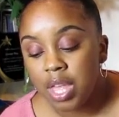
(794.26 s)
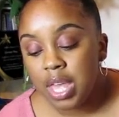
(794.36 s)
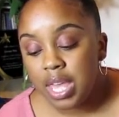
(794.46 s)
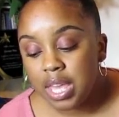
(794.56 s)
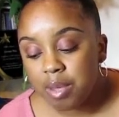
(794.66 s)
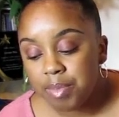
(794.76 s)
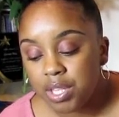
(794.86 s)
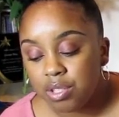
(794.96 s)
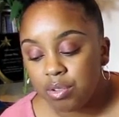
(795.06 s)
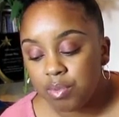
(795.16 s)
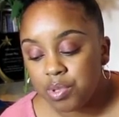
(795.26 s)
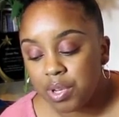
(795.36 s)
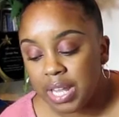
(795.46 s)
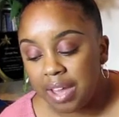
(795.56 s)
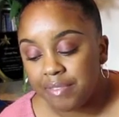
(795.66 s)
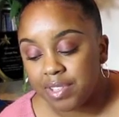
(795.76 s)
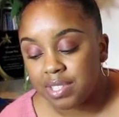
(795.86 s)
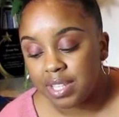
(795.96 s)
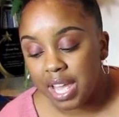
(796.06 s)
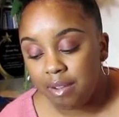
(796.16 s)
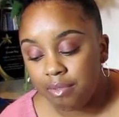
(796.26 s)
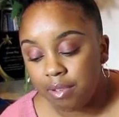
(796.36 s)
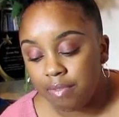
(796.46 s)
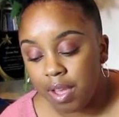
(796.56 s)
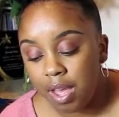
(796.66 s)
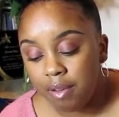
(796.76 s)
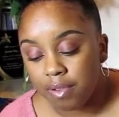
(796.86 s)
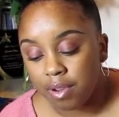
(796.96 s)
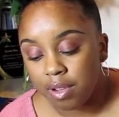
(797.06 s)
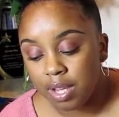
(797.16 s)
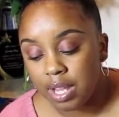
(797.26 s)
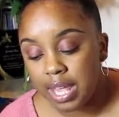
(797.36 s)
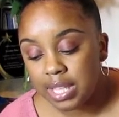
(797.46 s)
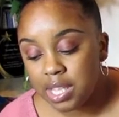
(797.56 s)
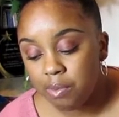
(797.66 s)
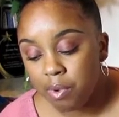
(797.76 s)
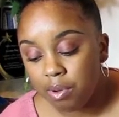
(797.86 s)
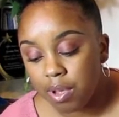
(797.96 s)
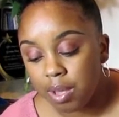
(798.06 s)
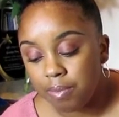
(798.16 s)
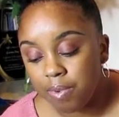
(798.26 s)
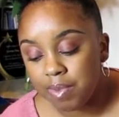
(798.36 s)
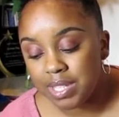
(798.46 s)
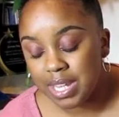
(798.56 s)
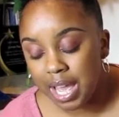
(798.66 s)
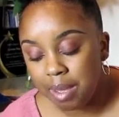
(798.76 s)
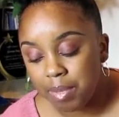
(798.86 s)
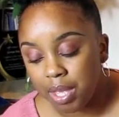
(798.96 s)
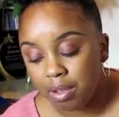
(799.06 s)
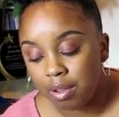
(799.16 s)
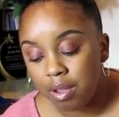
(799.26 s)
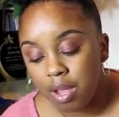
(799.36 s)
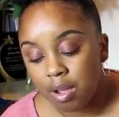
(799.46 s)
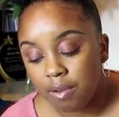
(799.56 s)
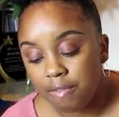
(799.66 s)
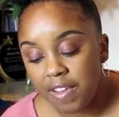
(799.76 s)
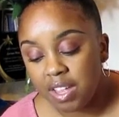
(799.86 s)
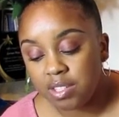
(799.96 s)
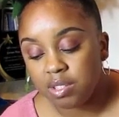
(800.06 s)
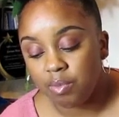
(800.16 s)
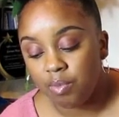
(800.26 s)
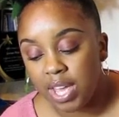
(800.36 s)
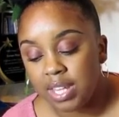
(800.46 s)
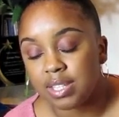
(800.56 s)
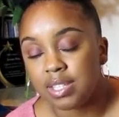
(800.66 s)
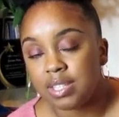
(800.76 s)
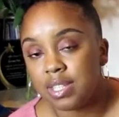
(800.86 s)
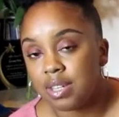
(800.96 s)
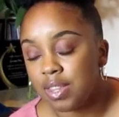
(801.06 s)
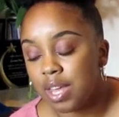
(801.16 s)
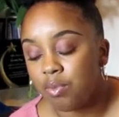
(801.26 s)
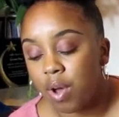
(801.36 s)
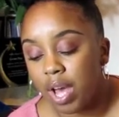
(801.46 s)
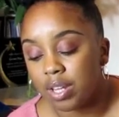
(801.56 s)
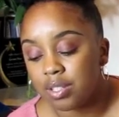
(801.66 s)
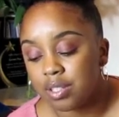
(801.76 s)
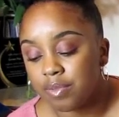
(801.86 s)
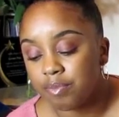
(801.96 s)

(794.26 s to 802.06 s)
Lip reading: He could be doomed to a life of slavery forever unless he woke up from this nightmare or found some way to steal that watch.